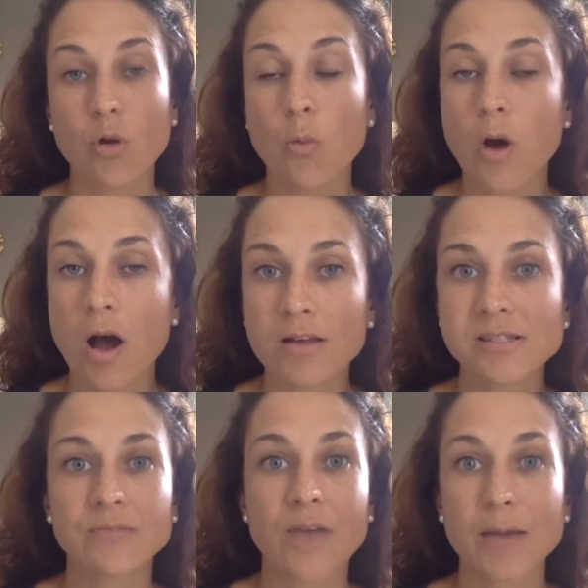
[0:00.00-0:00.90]
for a while.
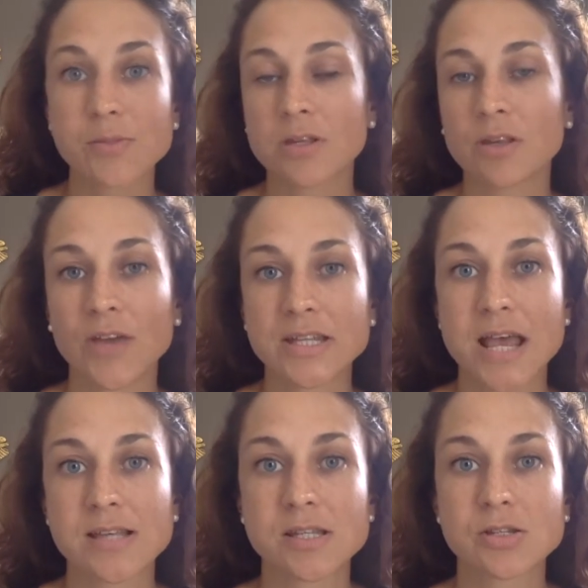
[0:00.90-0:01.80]
It's an absolutely
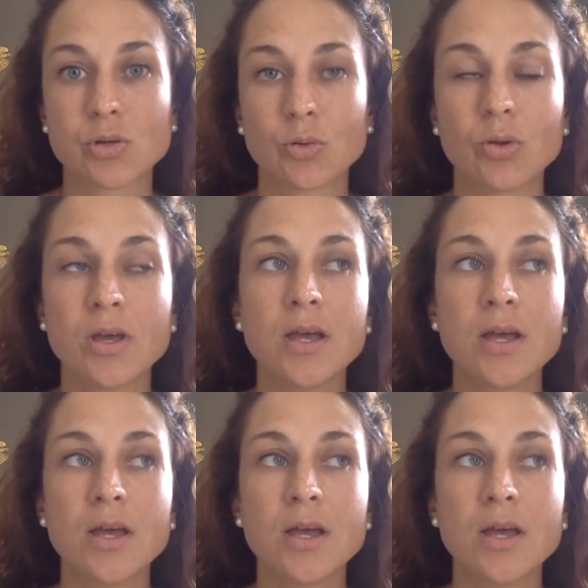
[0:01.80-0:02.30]
fantastic tool.